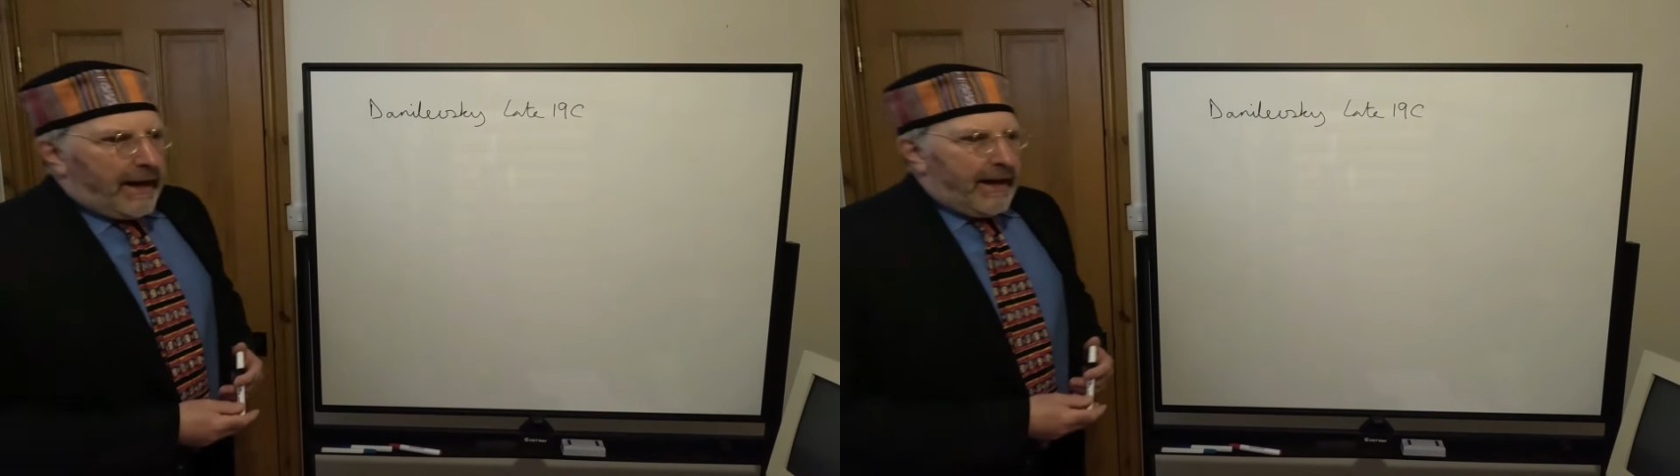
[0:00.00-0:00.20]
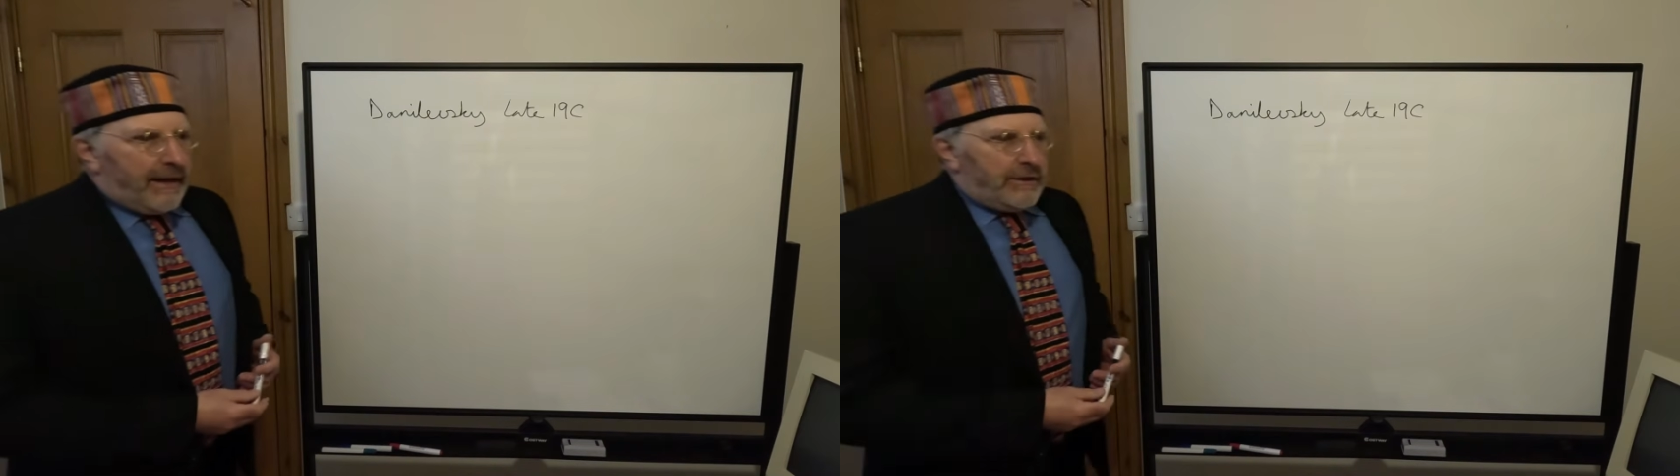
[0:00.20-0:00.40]

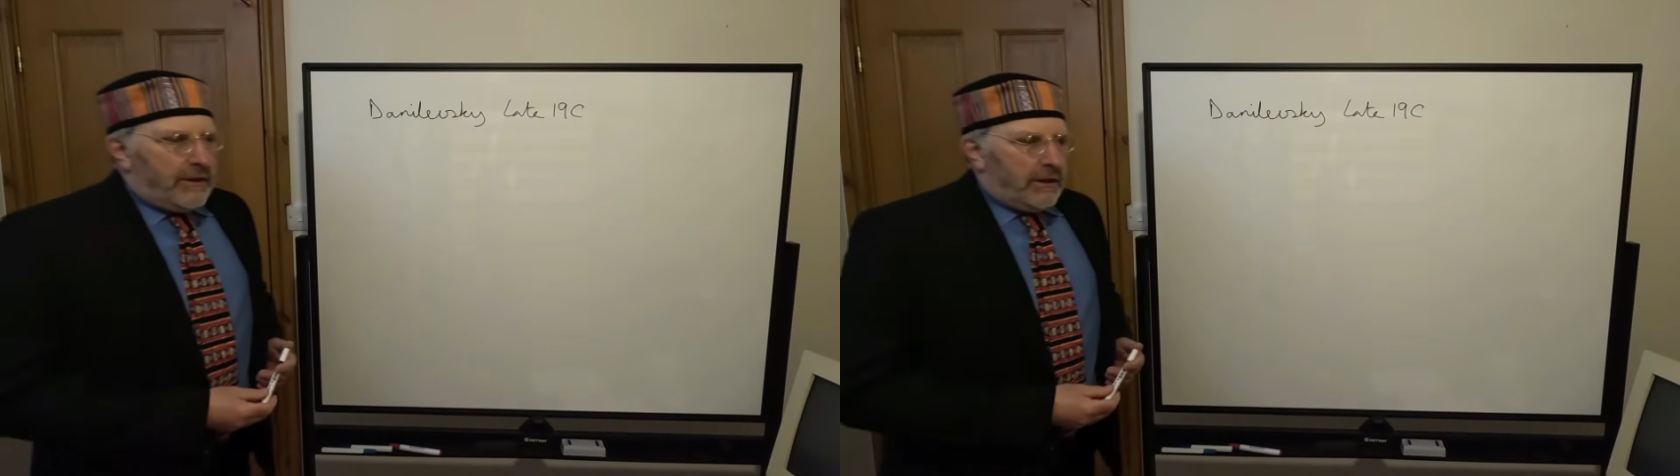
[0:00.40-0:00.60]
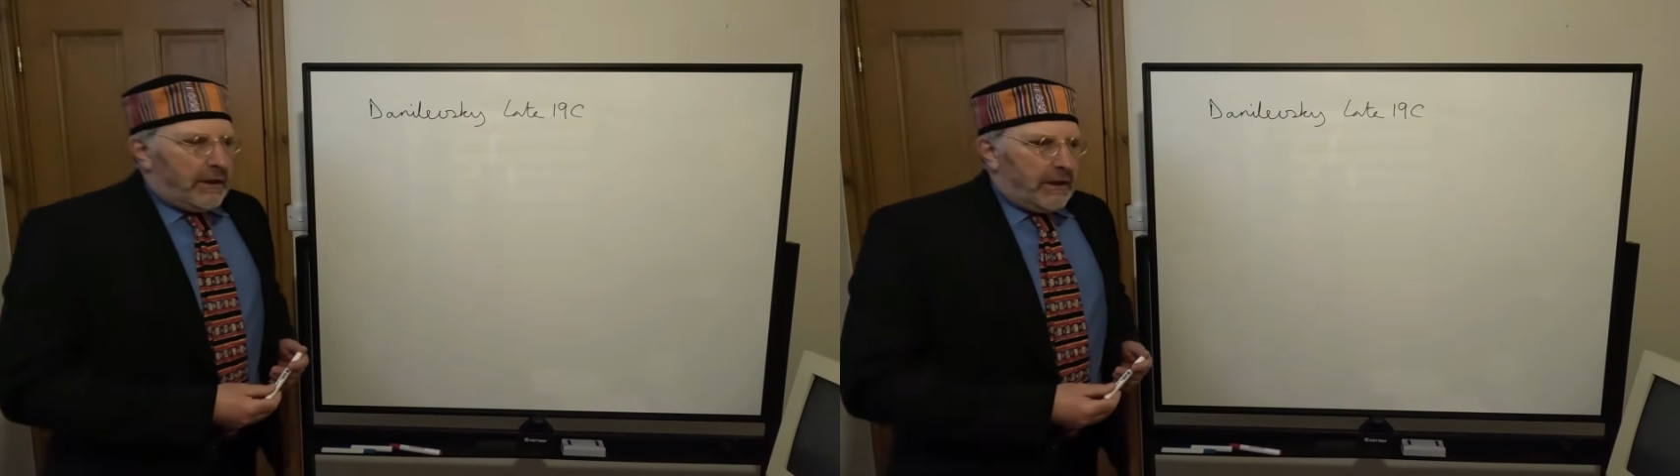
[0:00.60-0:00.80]

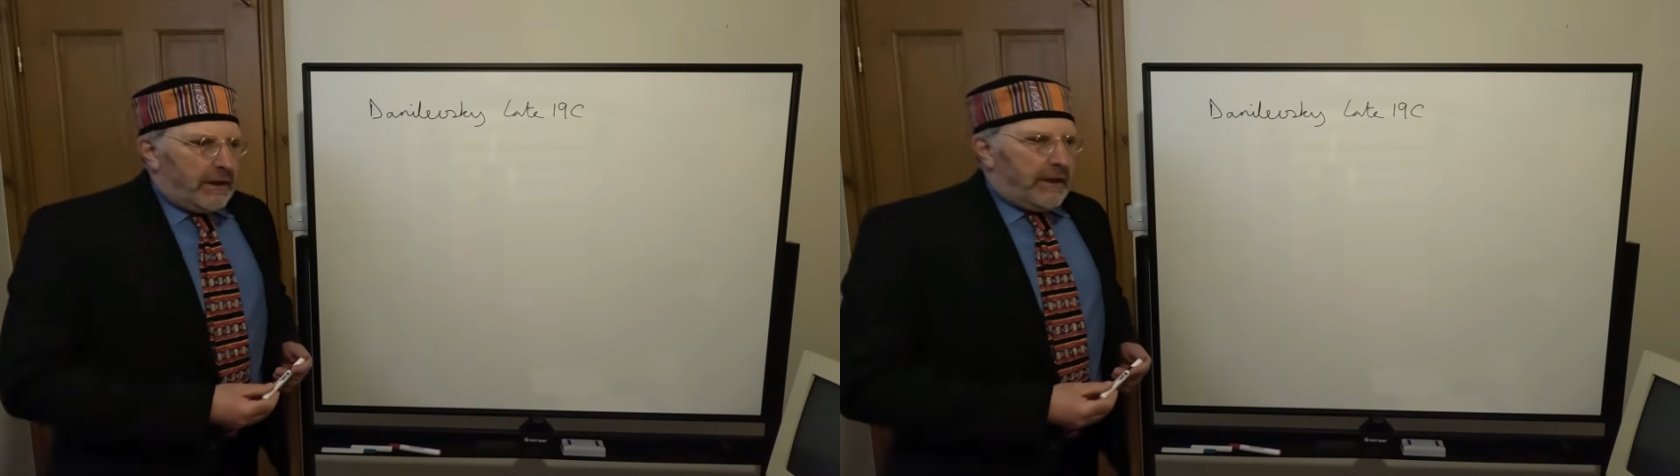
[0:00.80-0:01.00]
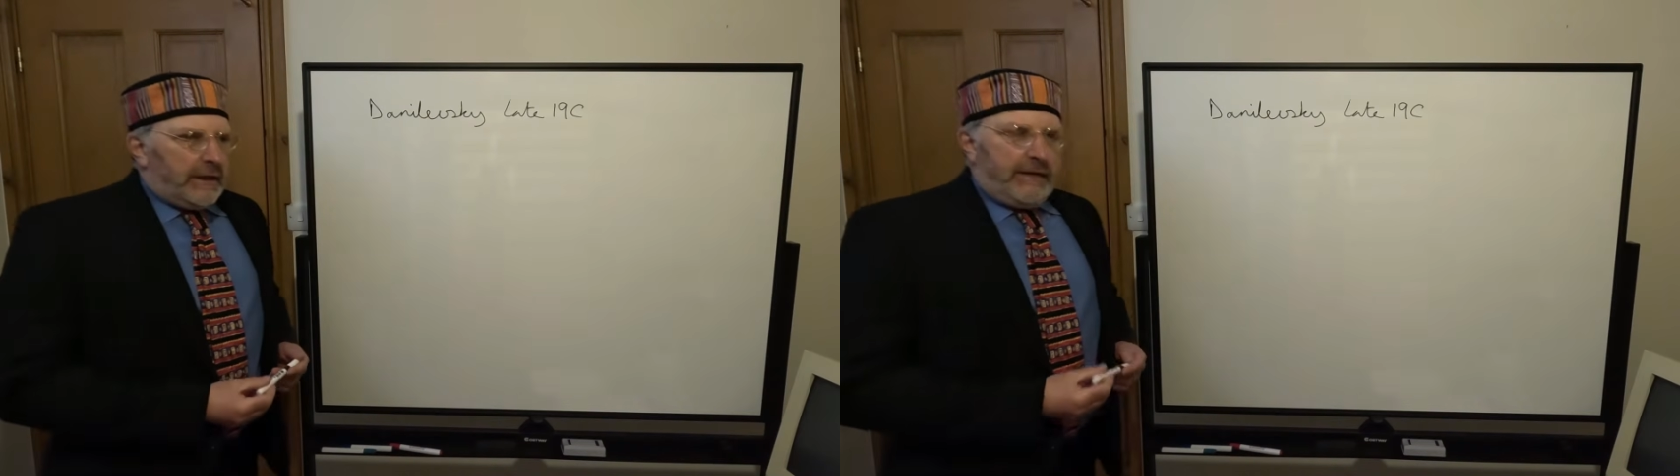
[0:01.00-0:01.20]
And
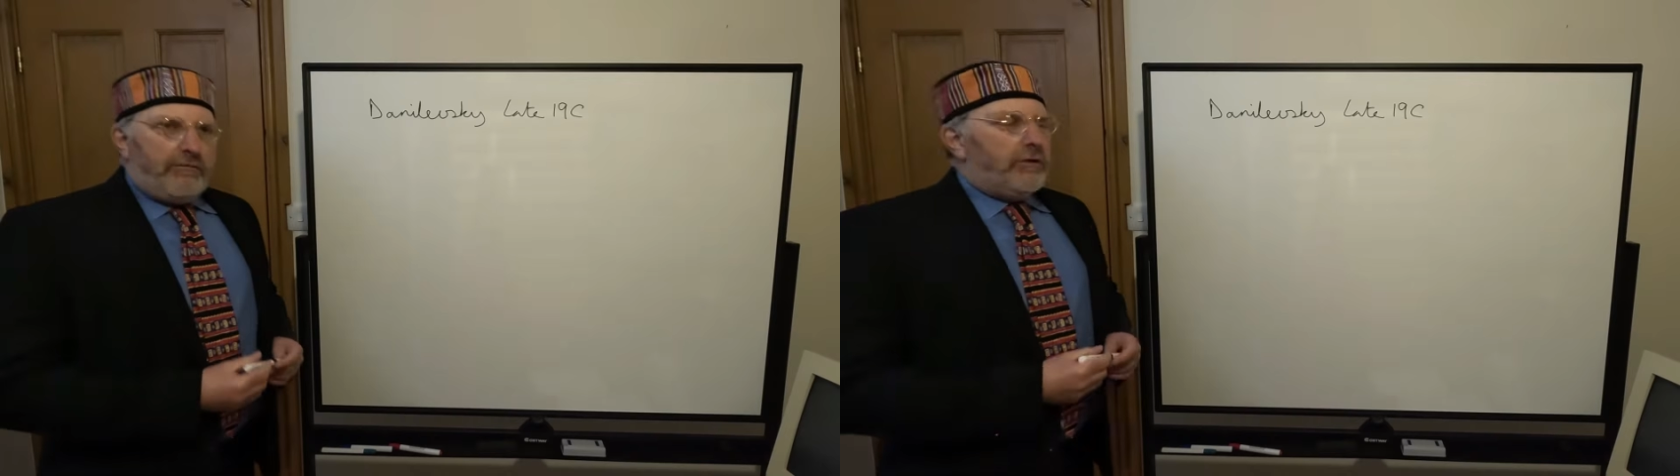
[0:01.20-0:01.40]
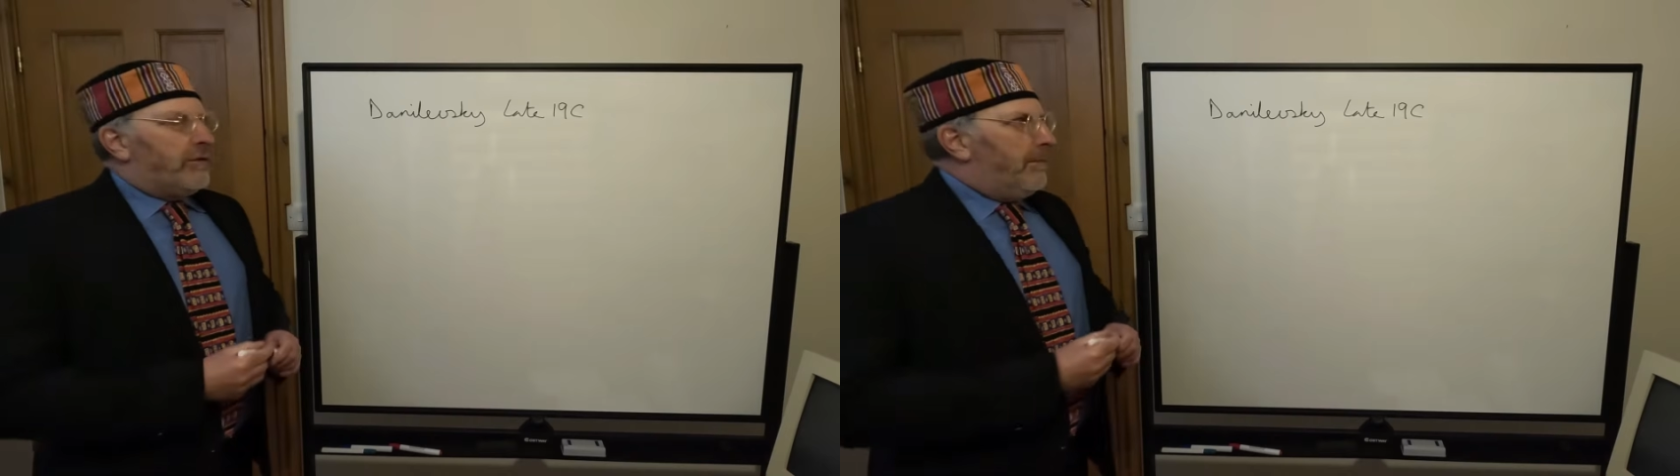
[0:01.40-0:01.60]
he
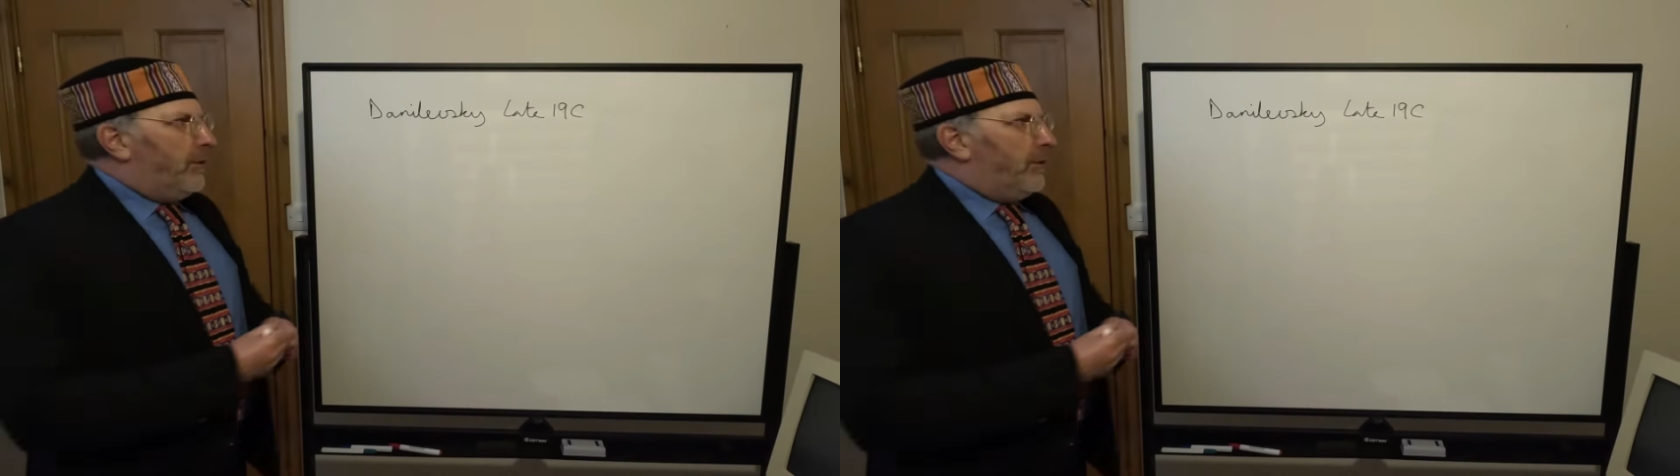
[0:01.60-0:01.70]
wrote a